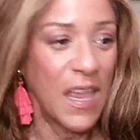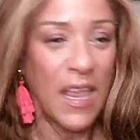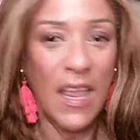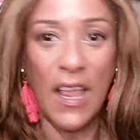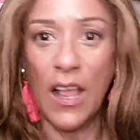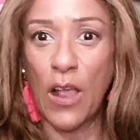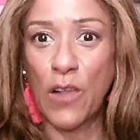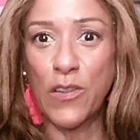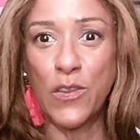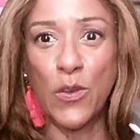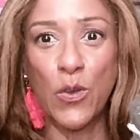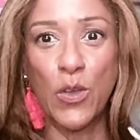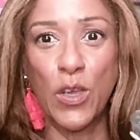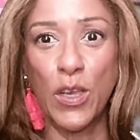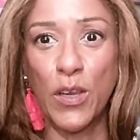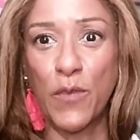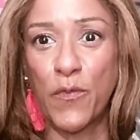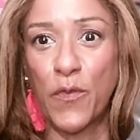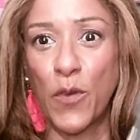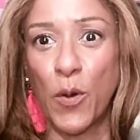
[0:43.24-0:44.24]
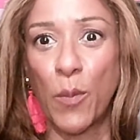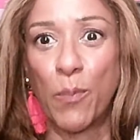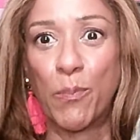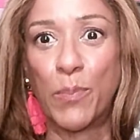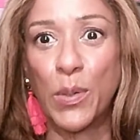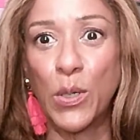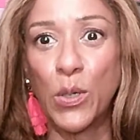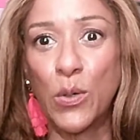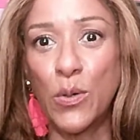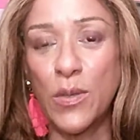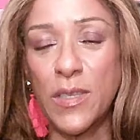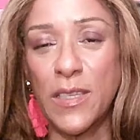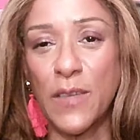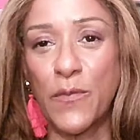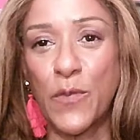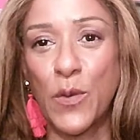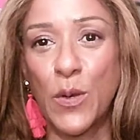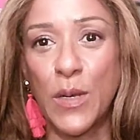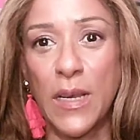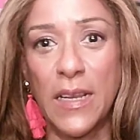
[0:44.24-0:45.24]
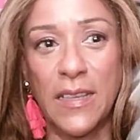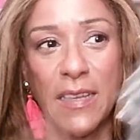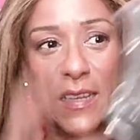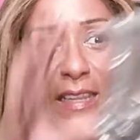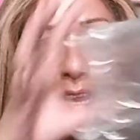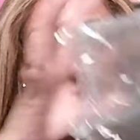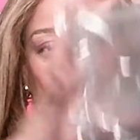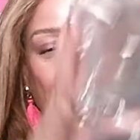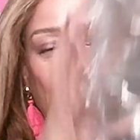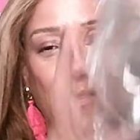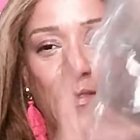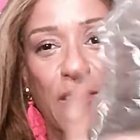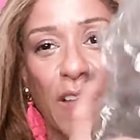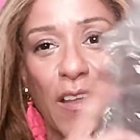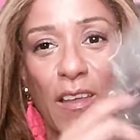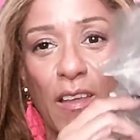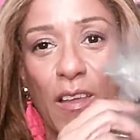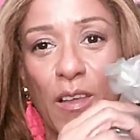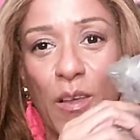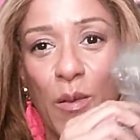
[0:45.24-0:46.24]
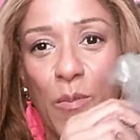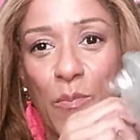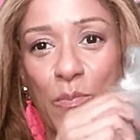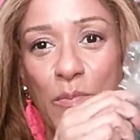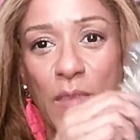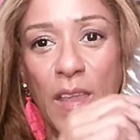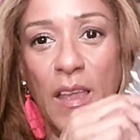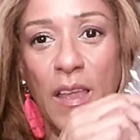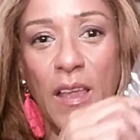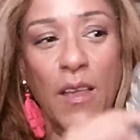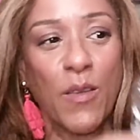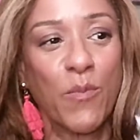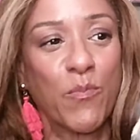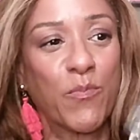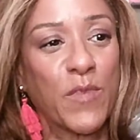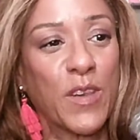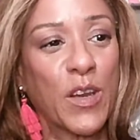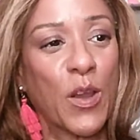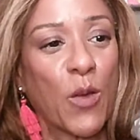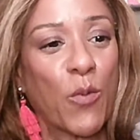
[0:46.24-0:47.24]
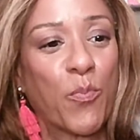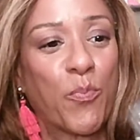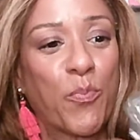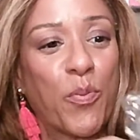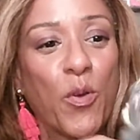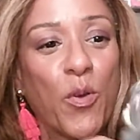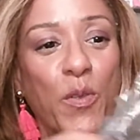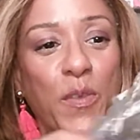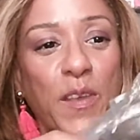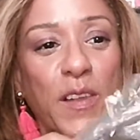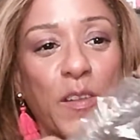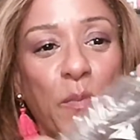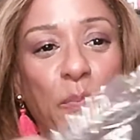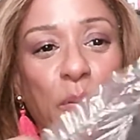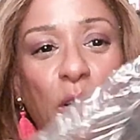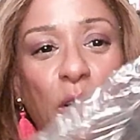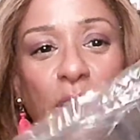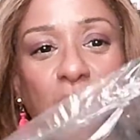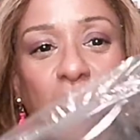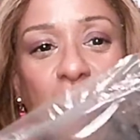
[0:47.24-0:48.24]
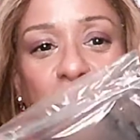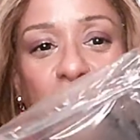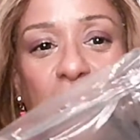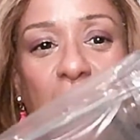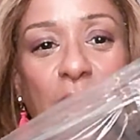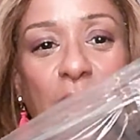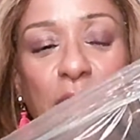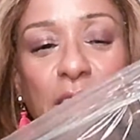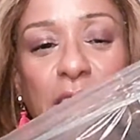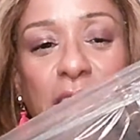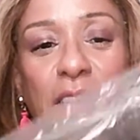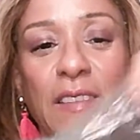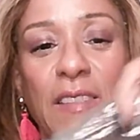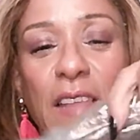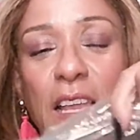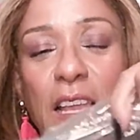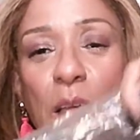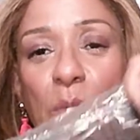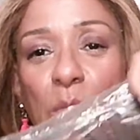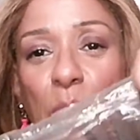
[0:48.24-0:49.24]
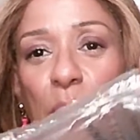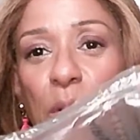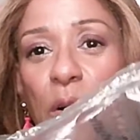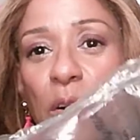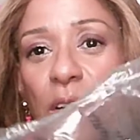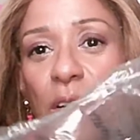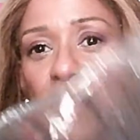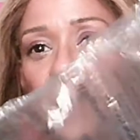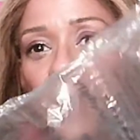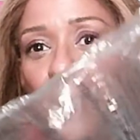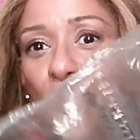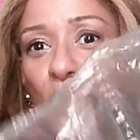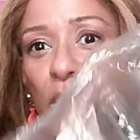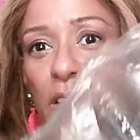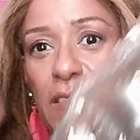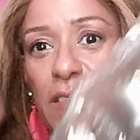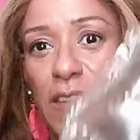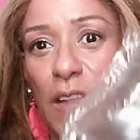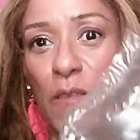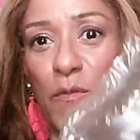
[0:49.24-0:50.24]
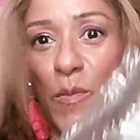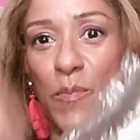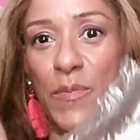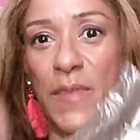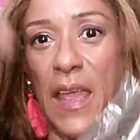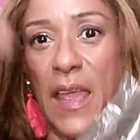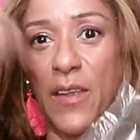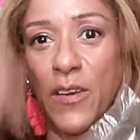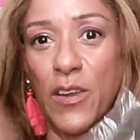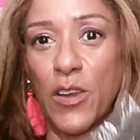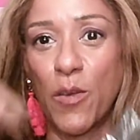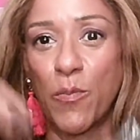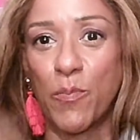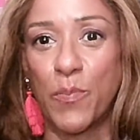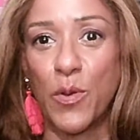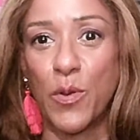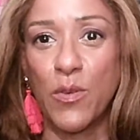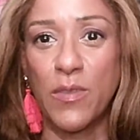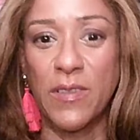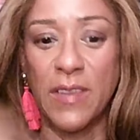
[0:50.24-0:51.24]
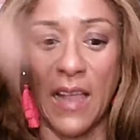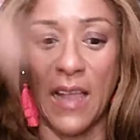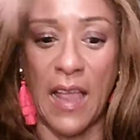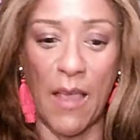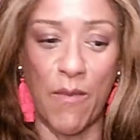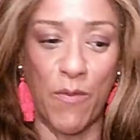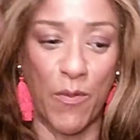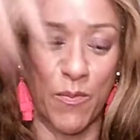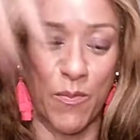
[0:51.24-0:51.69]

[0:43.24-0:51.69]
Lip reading: Also good for boots if you need to like you know, pull these apart, because obviously they come apart and you can stuff them down in your boots to have them